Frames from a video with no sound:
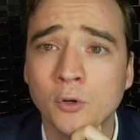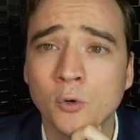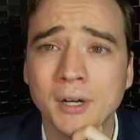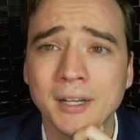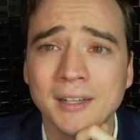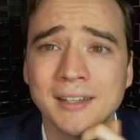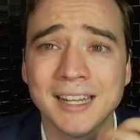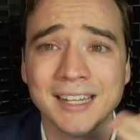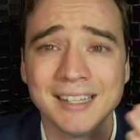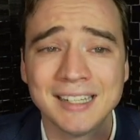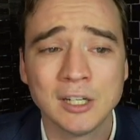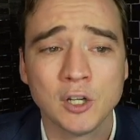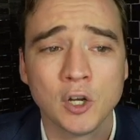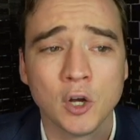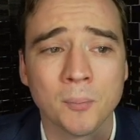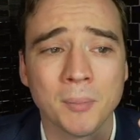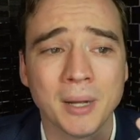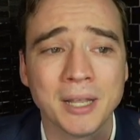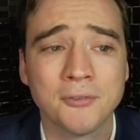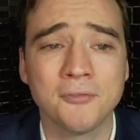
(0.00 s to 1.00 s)
its net income
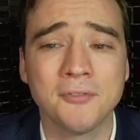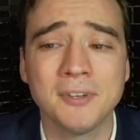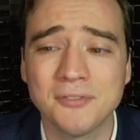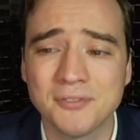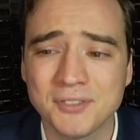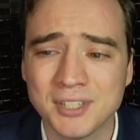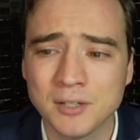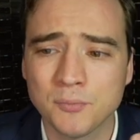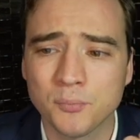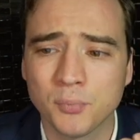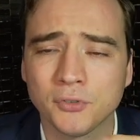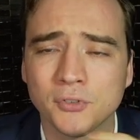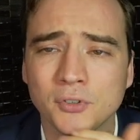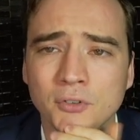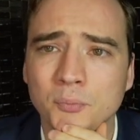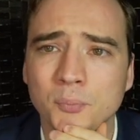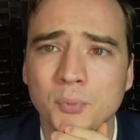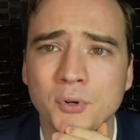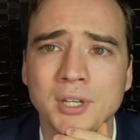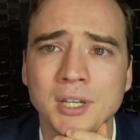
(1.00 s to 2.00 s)
by
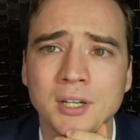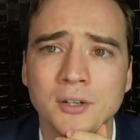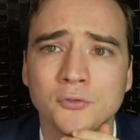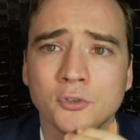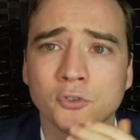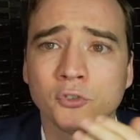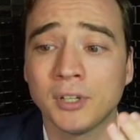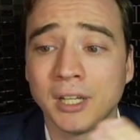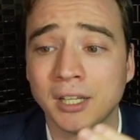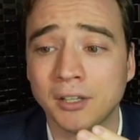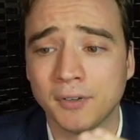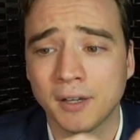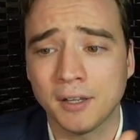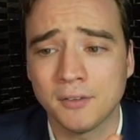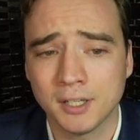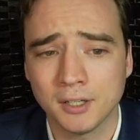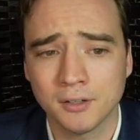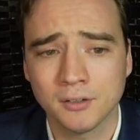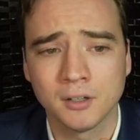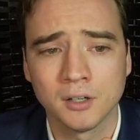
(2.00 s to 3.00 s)
15% per year for the next 5
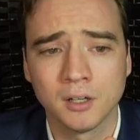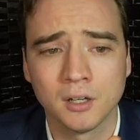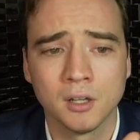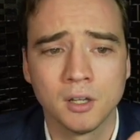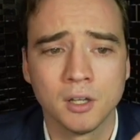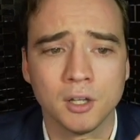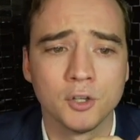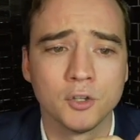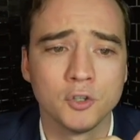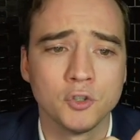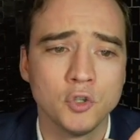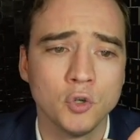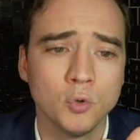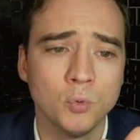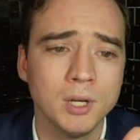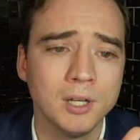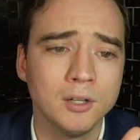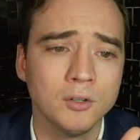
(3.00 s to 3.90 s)
years, you will do